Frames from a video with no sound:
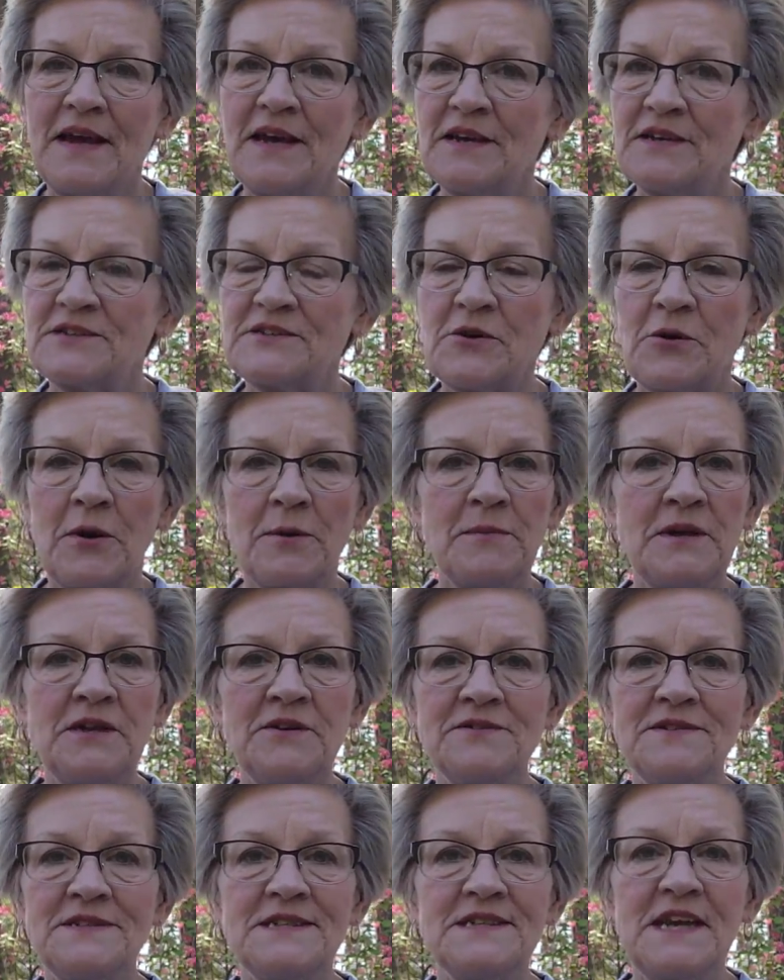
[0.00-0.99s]
So I'm here
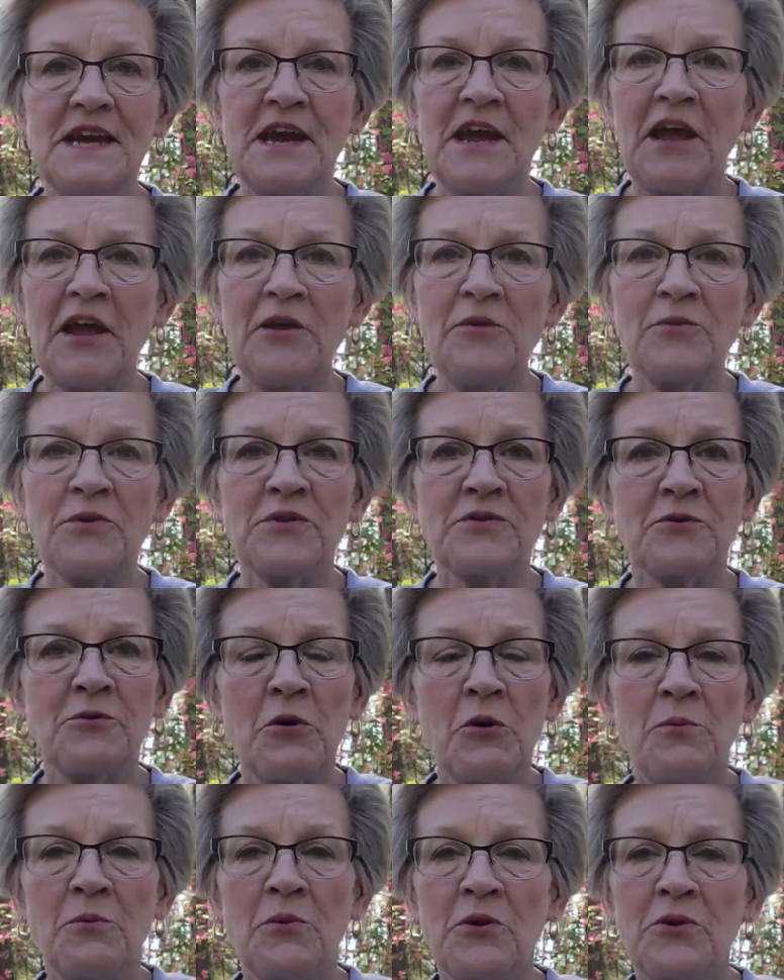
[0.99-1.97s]
today with
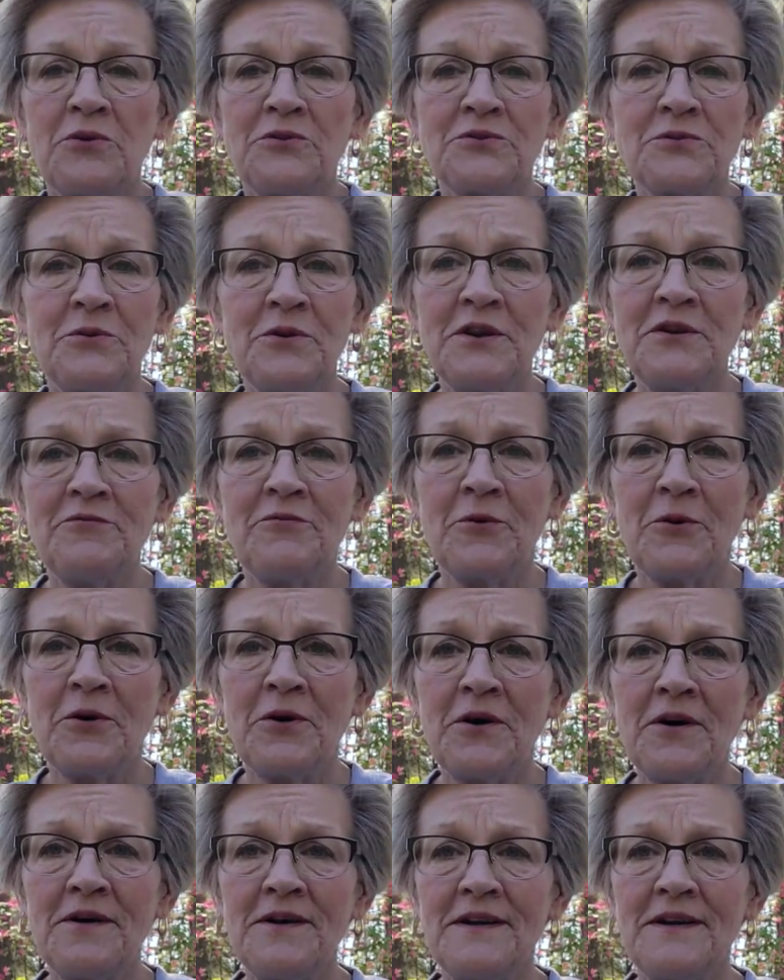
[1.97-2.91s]
Grow More in 24,